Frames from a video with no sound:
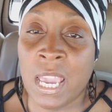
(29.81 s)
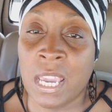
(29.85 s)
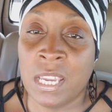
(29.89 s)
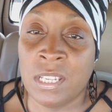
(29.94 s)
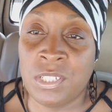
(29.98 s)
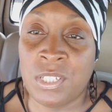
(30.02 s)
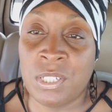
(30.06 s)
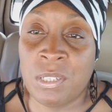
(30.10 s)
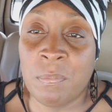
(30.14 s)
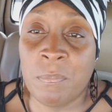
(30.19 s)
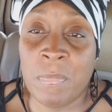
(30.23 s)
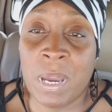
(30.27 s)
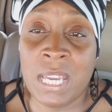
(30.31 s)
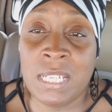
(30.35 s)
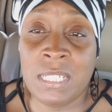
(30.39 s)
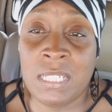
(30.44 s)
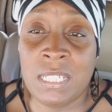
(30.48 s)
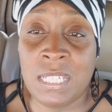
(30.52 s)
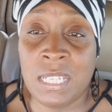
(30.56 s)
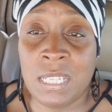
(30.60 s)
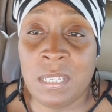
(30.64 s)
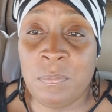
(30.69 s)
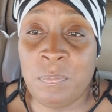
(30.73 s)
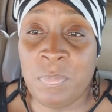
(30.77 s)
And to my
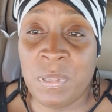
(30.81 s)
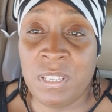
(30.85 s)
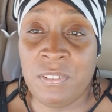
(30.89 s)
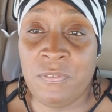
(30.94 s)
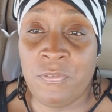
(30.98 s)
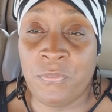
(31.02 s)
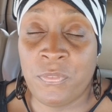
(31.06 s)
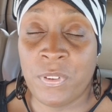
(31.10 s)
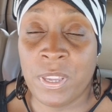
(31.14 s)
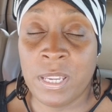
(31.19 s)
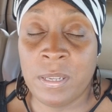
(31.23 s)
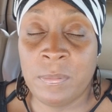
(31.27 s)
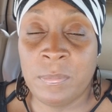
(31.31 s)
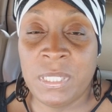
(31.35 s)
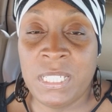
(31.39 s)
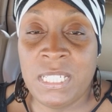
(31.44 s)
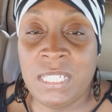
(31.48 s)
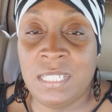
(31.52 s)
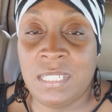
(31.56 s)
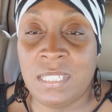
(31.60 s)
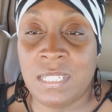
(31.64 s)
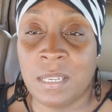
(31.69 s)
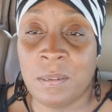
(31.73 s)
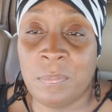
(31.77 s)
DB
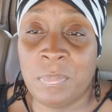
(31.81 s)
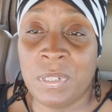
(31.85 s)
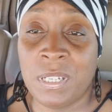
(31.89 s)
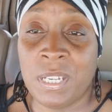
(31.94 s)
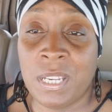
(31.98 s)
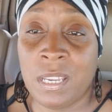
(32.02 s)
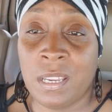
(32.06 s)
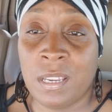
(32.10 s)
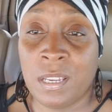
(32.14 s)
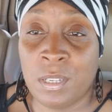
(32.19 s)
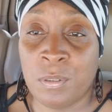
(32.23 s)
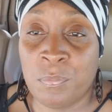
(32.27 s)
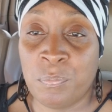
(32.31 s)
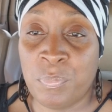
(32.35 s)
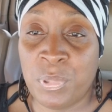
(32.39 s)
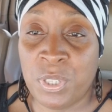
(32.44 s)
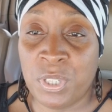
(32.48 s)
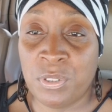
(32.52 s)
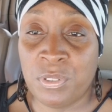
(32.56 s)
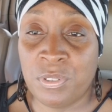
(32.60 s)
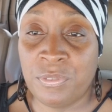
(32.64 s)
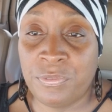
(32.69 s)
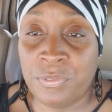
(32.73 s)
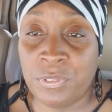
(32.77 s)
family, debonair and
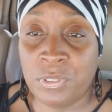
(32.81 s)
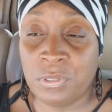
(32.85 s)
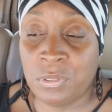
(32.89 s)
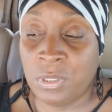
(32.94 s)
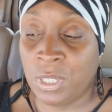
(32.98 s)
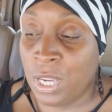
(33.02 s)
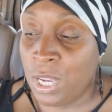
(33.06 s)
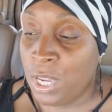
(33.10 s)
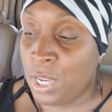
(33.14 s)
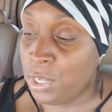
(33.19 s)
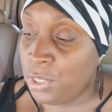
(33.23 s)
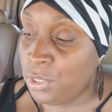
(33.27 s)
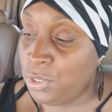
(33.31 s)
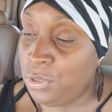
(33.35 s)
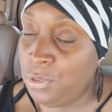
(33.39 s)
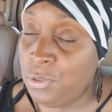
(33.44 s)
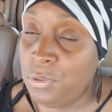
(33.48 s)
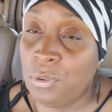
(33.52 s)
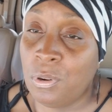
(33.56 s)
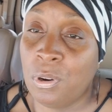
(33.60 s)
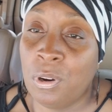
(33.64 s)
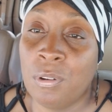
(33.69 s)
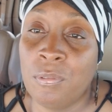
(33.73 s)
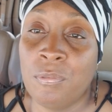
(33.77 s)
beautiful,
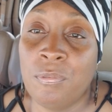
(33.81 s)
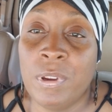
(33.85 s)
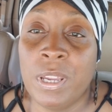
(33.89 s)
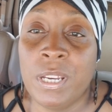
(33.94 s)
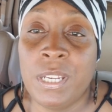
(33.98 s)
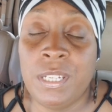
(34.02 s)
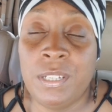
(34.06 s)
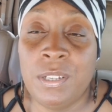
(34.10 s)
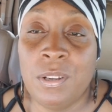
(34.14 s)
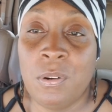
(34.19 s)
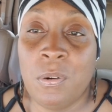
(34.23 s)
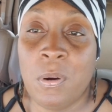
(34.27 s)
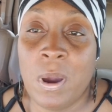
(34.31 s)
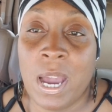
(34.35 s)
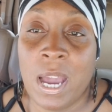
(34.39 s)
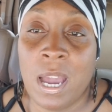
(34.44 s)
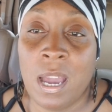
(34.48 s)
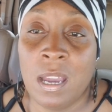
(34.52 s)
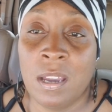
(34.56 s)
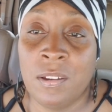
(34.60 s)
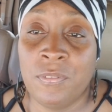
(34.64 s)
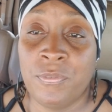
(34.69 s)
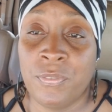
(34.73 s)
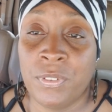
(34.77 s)
you already know
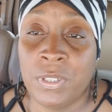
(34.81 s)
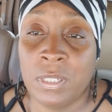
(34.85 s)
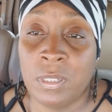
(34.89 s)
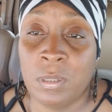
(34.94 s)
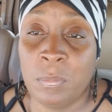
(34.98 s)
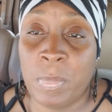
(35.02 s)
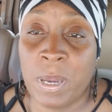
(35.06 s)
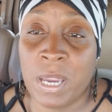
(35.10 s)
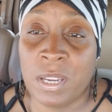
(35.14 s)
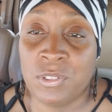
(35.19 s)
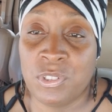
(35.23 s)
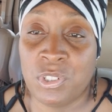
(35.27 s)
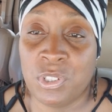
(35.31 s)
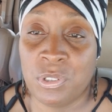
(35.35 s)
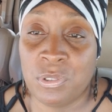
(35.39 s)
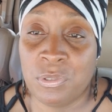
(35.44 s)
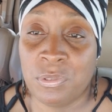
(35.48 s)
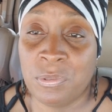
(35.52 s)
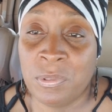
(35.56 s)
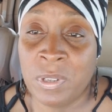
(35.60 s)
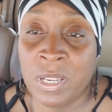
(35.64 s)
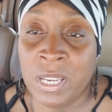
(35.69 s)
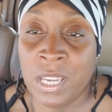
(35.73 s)
how I feel about you.